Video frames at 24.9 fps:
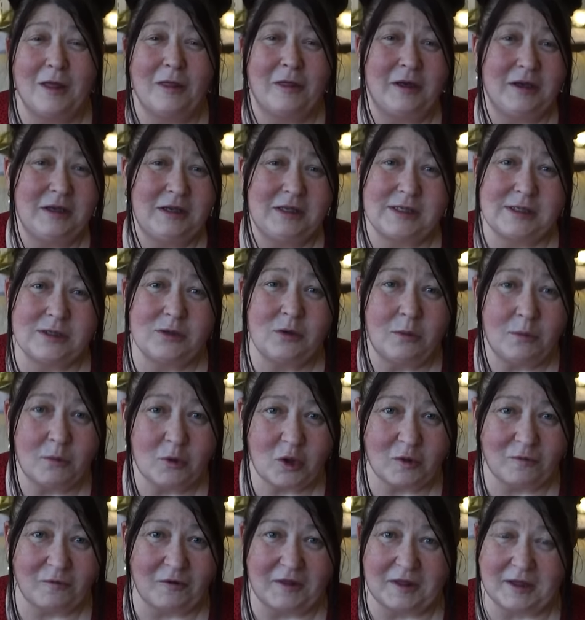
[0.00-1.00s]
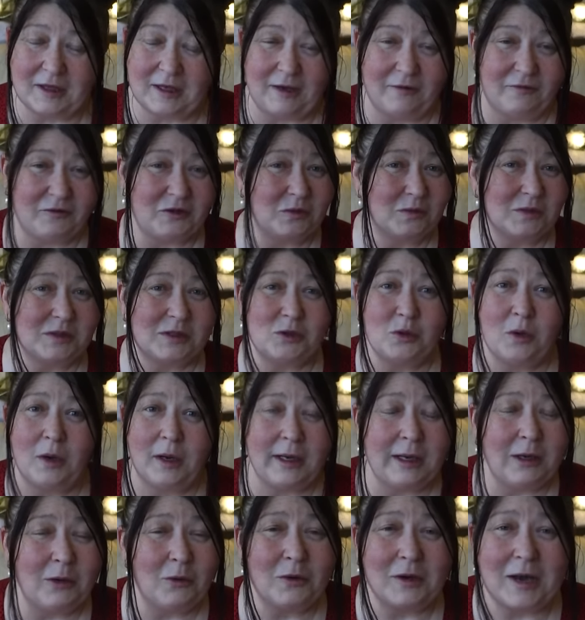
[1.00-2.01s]
Thank you so much for the gift. It was
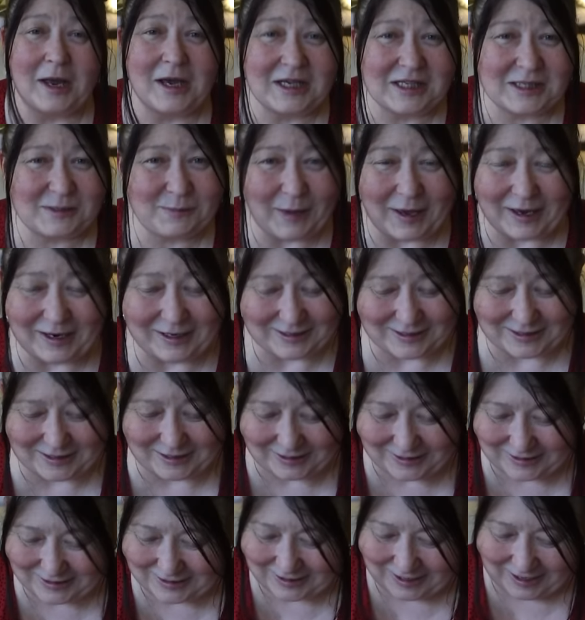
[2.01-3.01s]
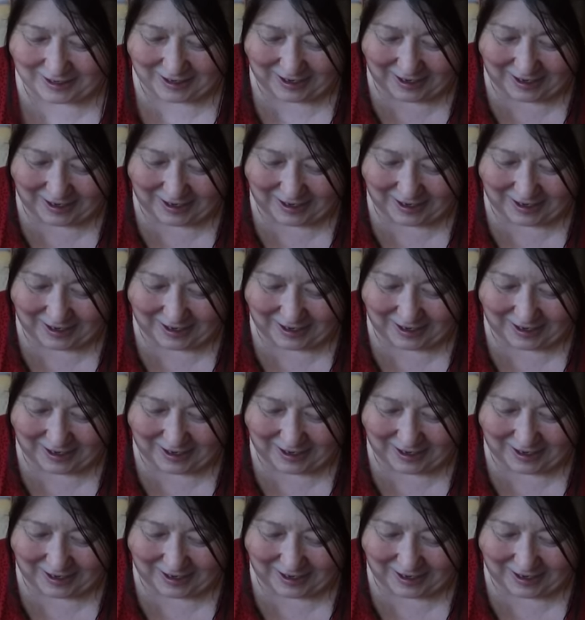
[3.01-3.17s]
totally unexpected.